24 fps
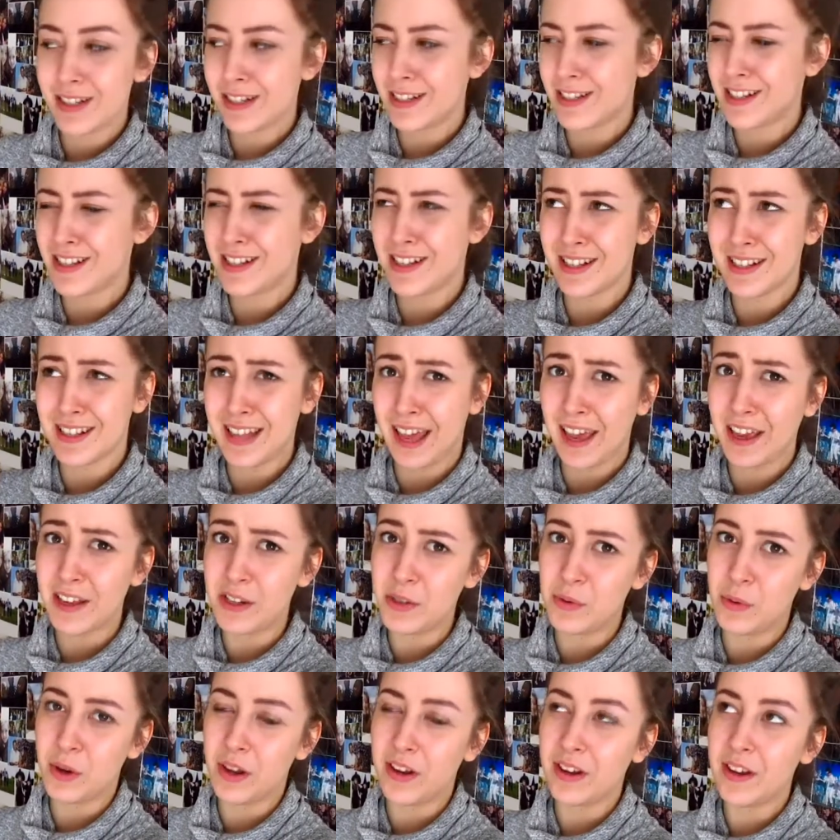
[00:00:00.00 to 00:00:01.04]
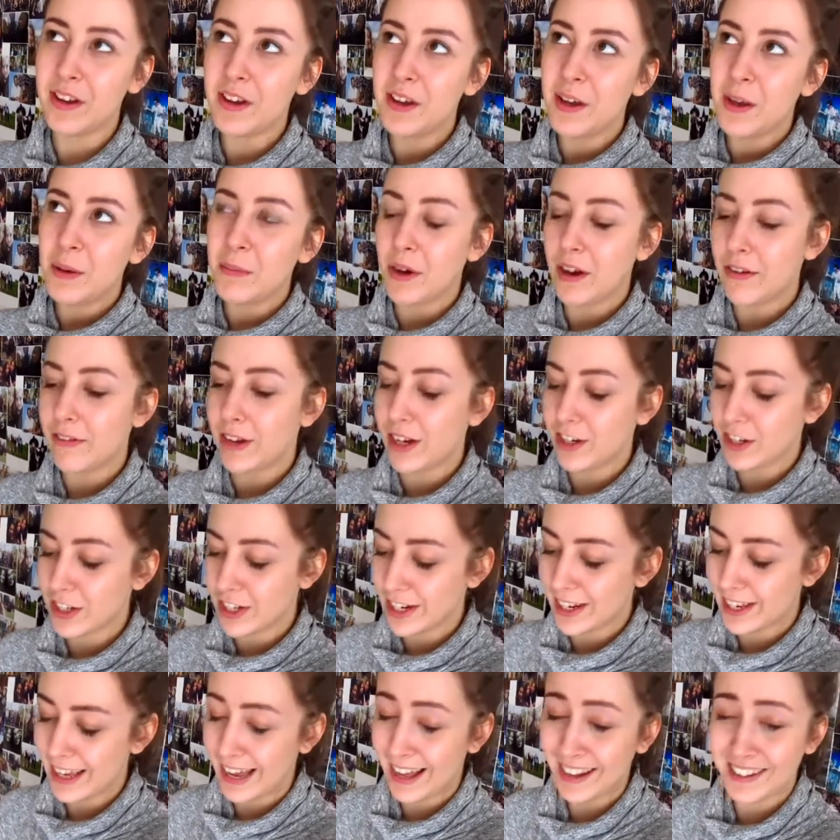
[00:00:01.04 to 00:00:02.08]
This is our second one, but I've
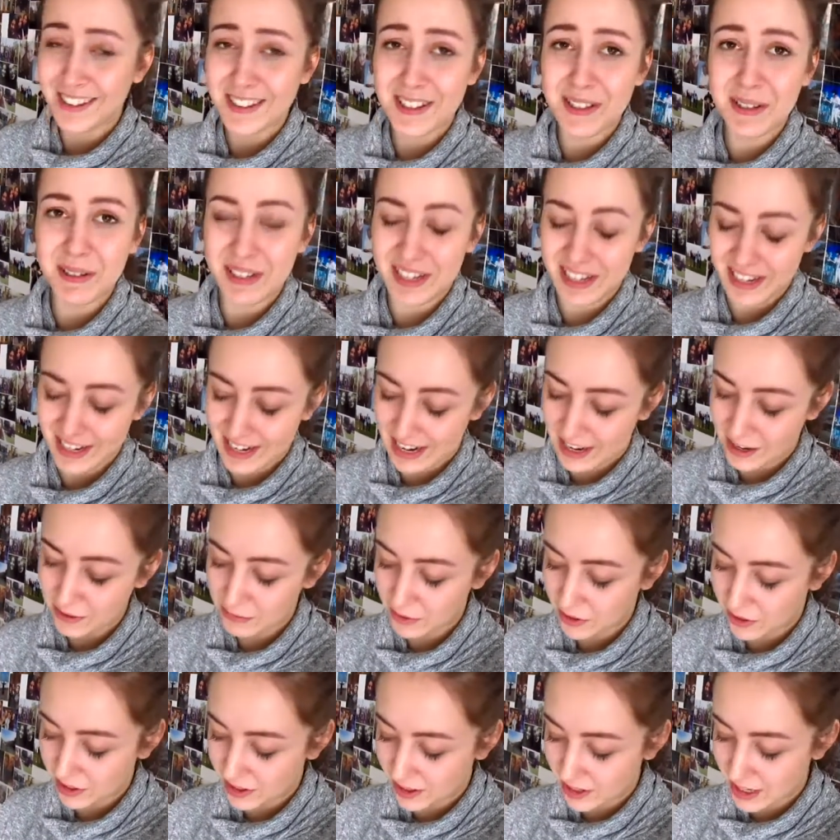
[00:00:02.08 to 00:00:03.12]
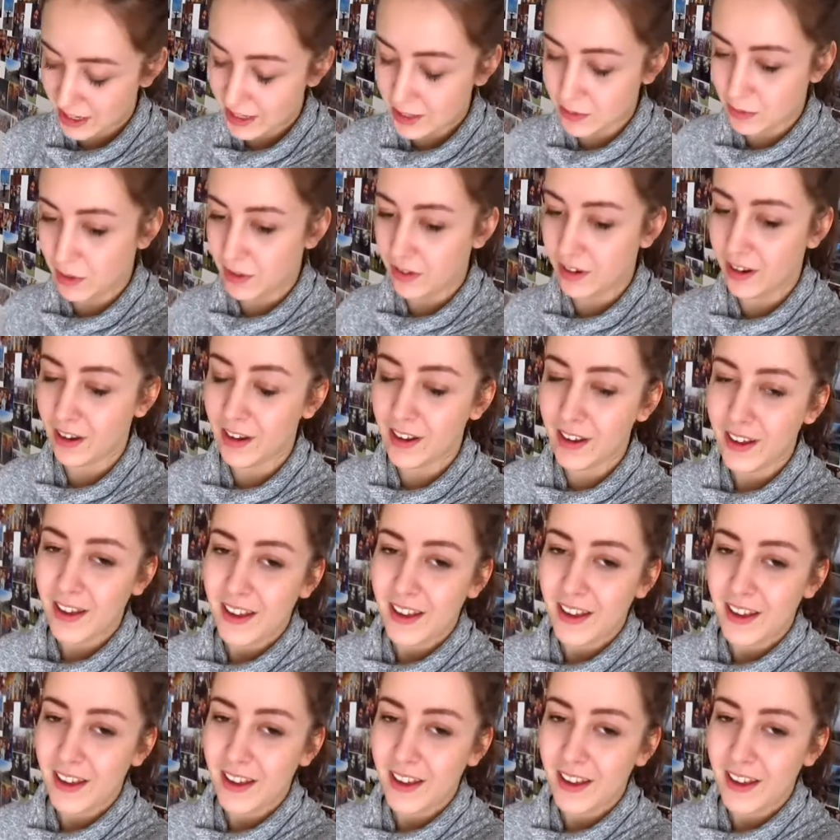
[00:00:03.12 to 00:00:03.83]
actually cancelled it now because this one,